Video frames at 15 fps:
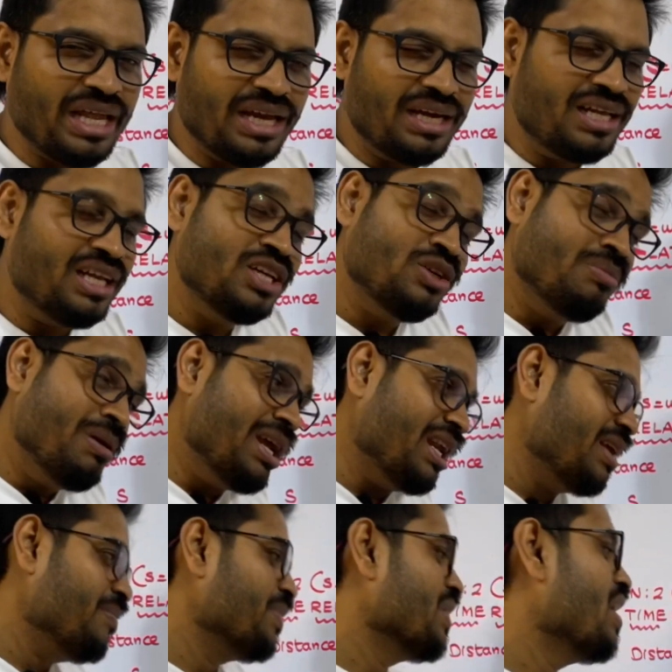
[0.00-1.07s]
into BD.
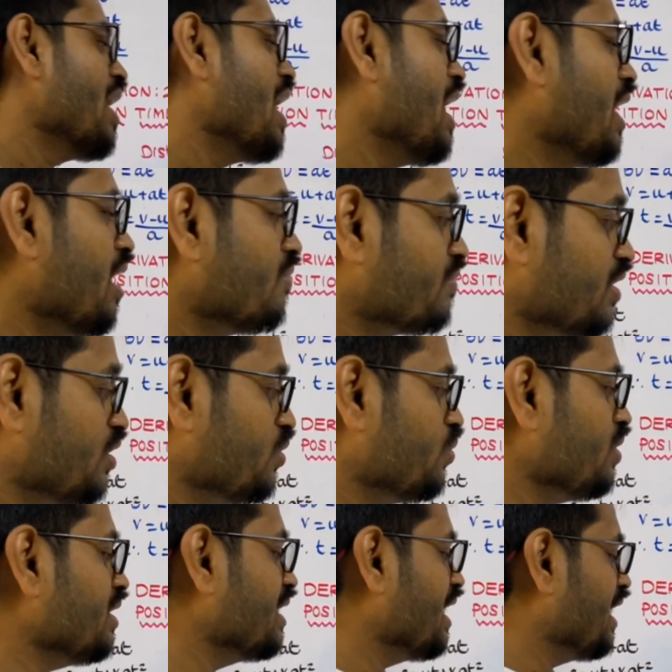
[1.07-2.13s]
And after
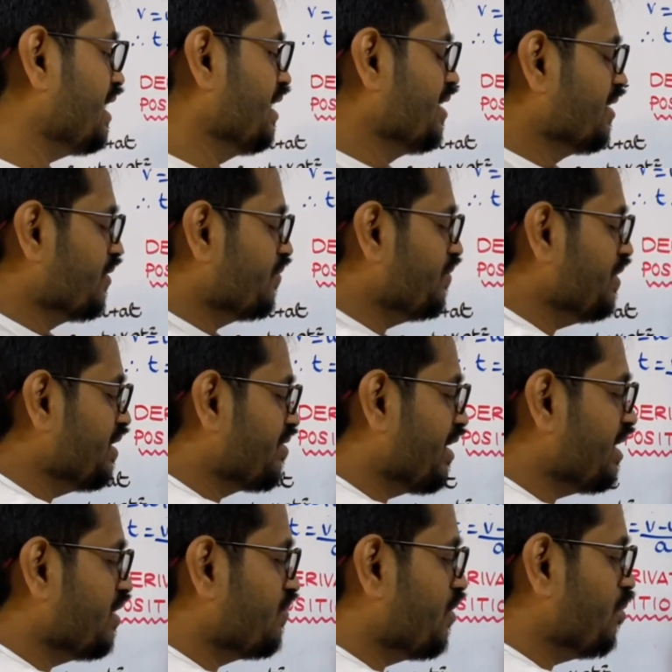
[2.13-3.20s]
doing that, we write
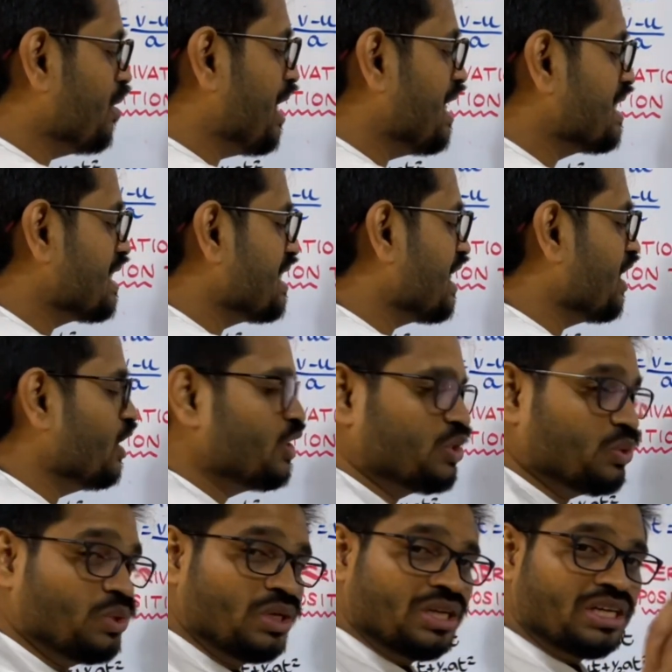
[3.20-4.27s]
the formula S equal
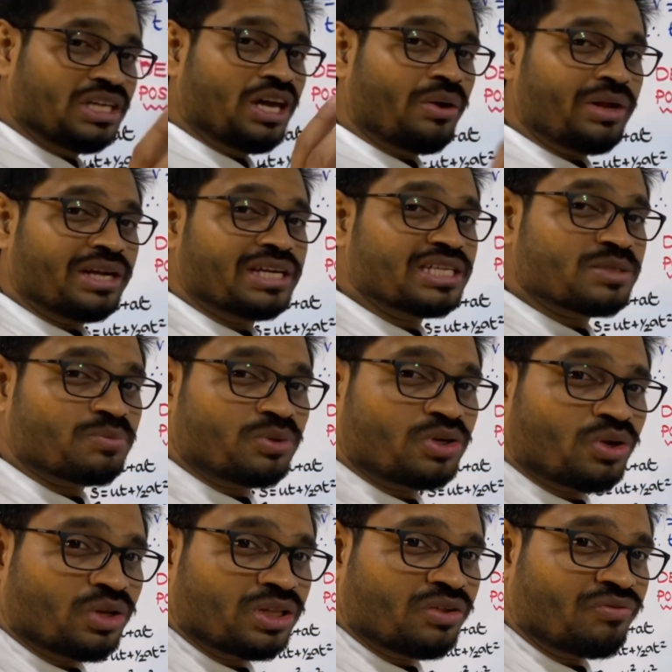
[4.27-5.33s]
to, now let us put
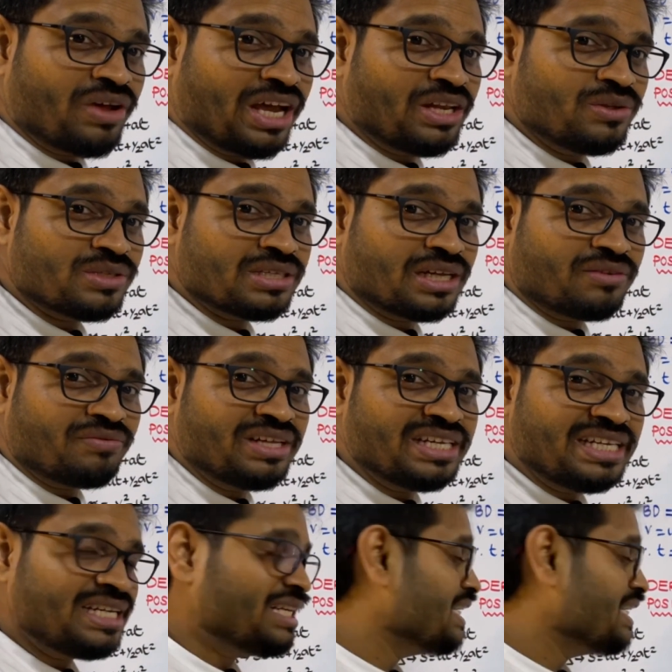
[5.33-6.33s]
all the values that we need.